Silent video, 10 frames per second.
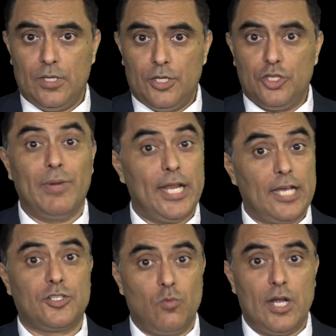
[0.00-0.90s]
You might
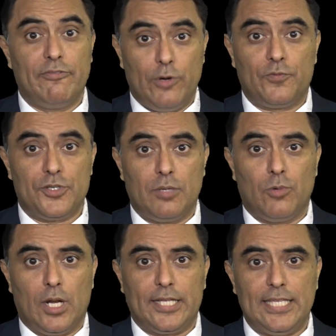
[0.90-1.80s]
actually want to vote for
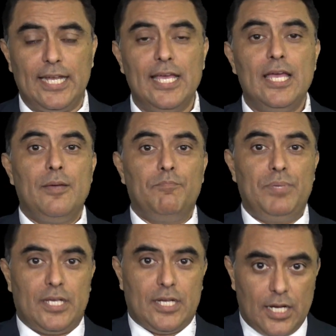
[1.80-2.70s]
someone like that
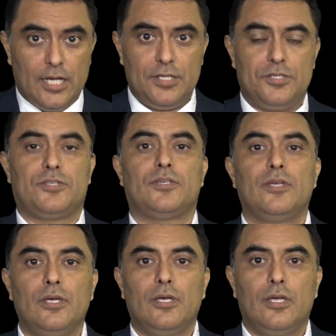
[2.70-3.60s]
because
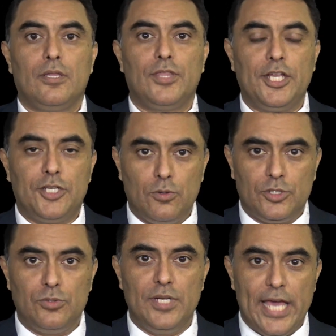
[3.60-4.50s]
they don't
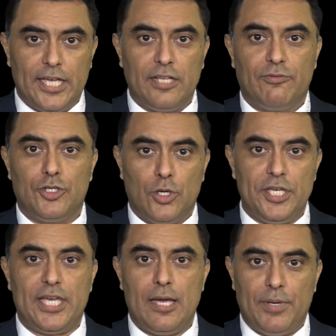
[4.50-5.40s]
do negative or dirty
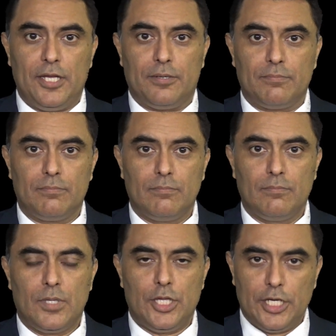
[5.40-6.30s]
campaigning.
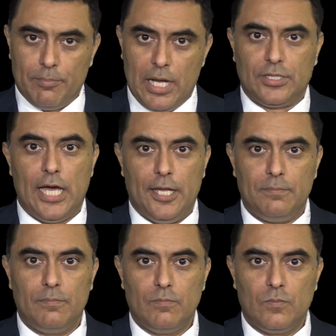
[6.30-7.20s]
Think about that.
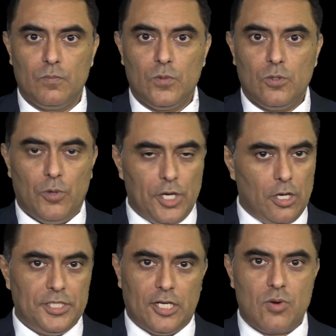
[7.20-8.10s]
We all
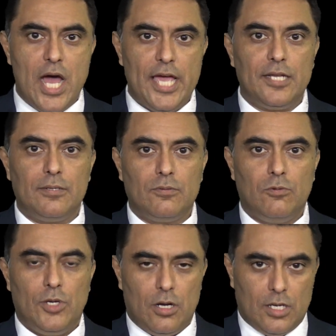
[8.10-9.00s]
decry it,
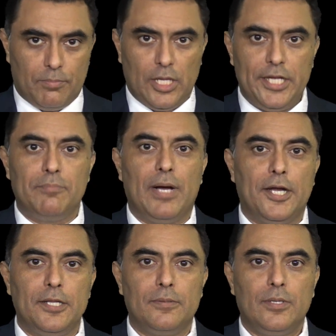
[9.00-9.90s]
we all complain about it,